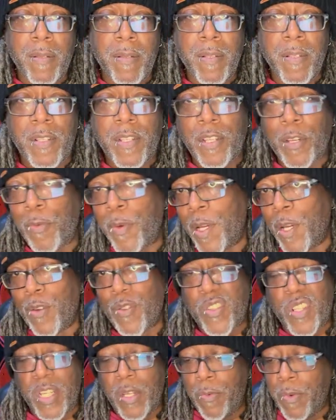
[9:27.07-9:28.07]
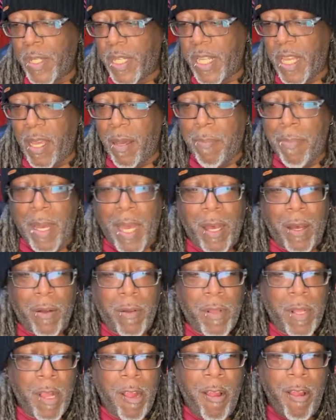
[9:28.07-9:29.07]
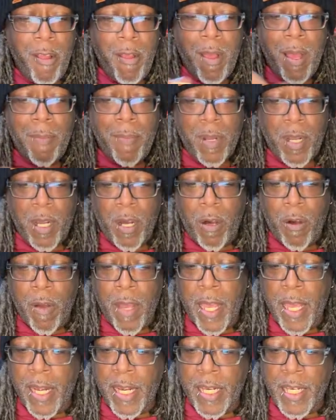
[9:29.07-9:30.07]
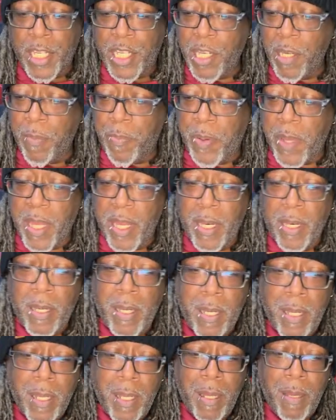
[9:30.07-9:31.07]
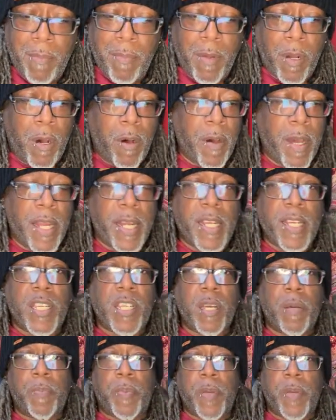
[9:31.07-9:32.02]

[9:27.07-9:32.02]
so we're gonna see what they about. I'm gonna go ahead and jump in. I'm gonna go ahead and jump